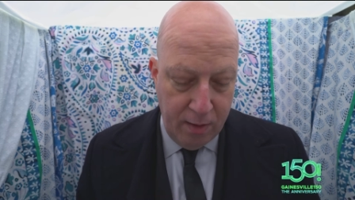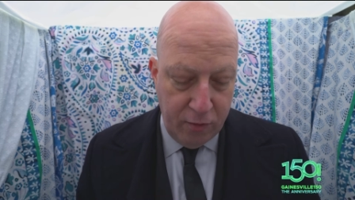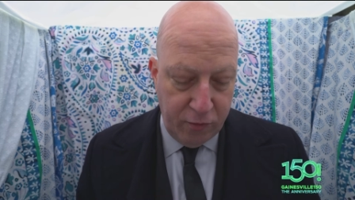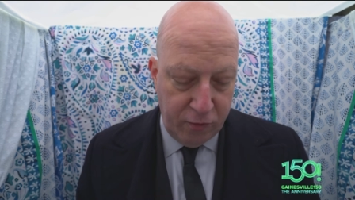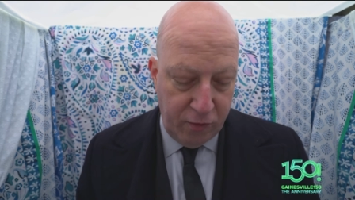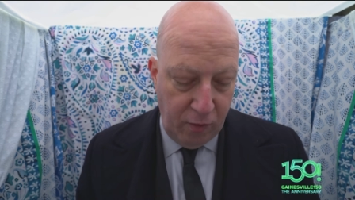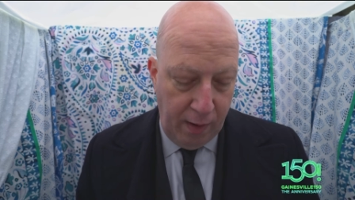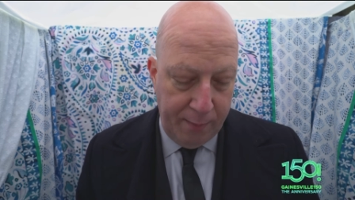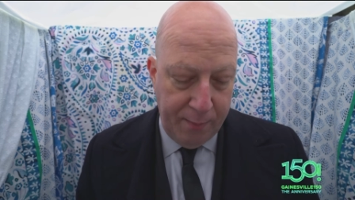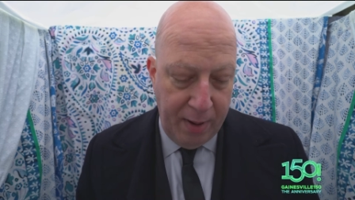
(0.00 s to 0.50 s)

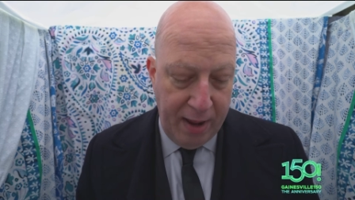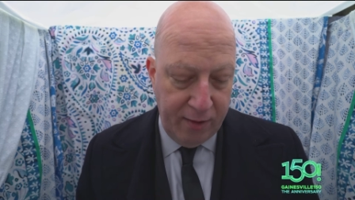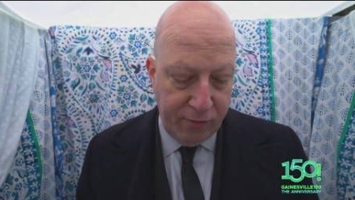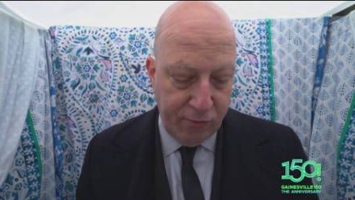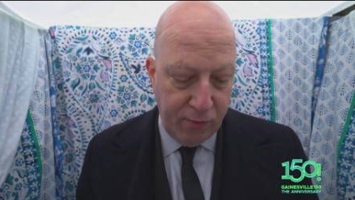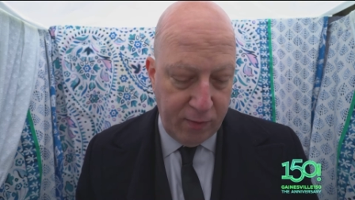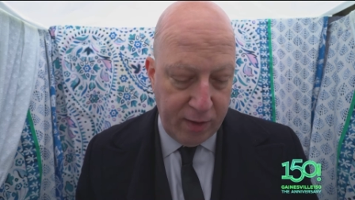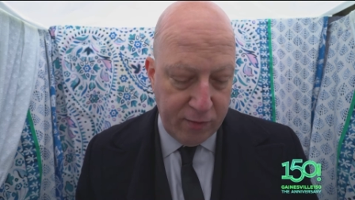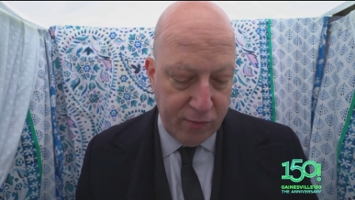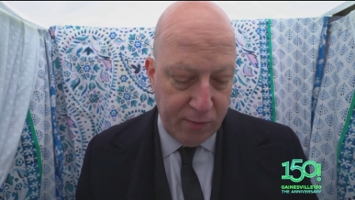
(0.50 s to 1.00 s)
So I'm
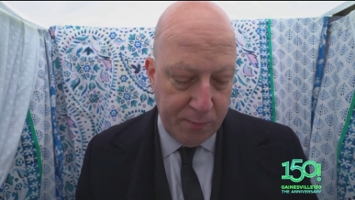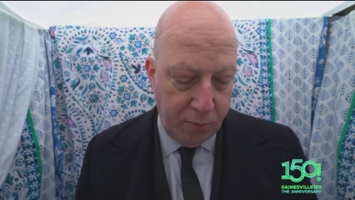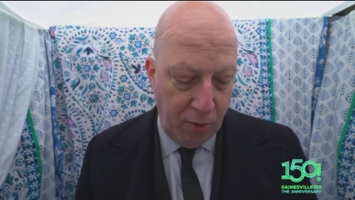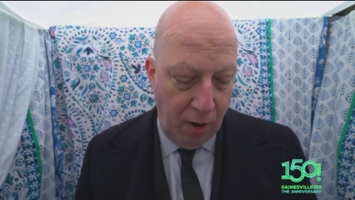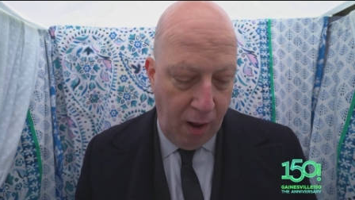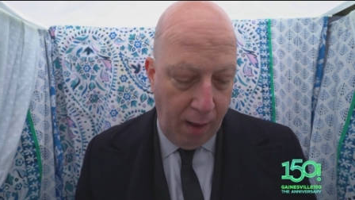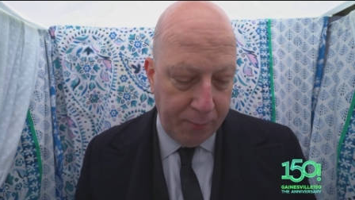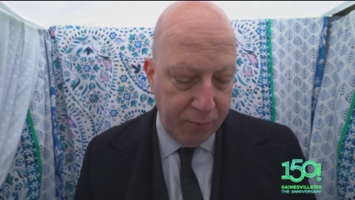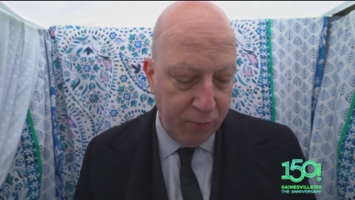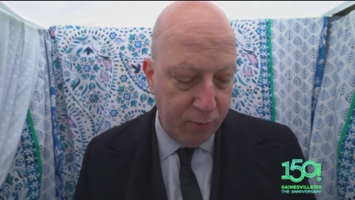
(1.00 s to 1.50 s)
answering some
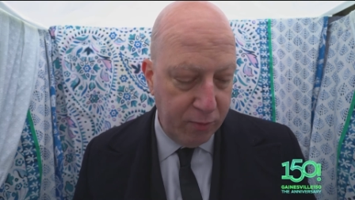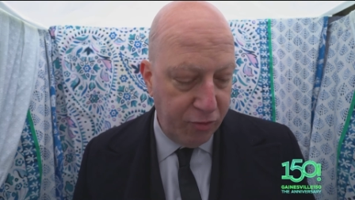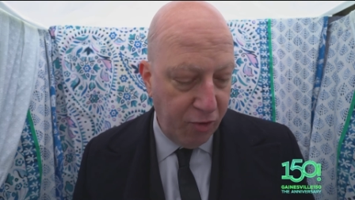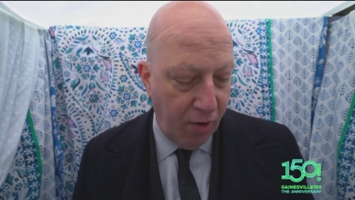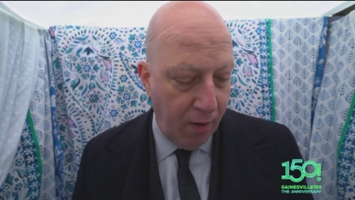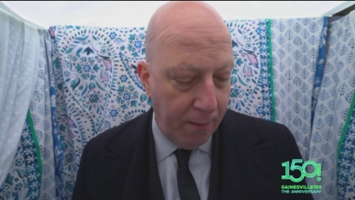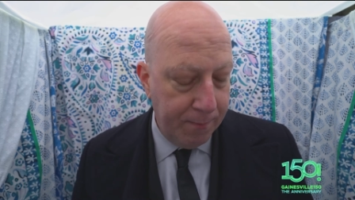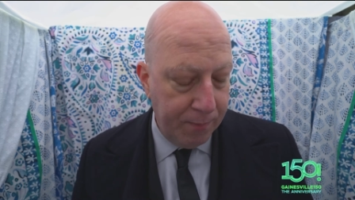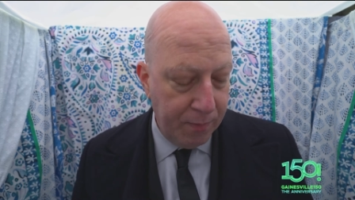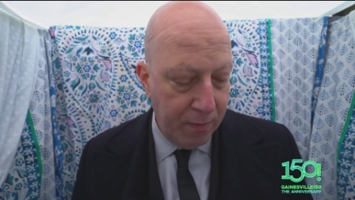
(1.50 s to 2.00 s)
prompts, which
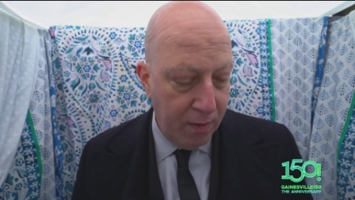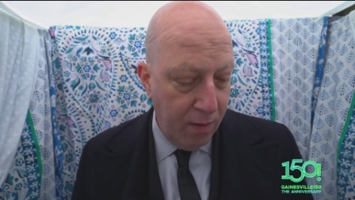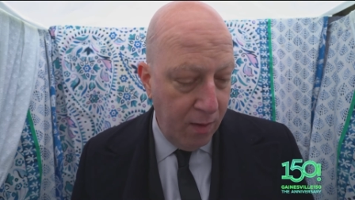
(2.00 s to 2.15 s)
are: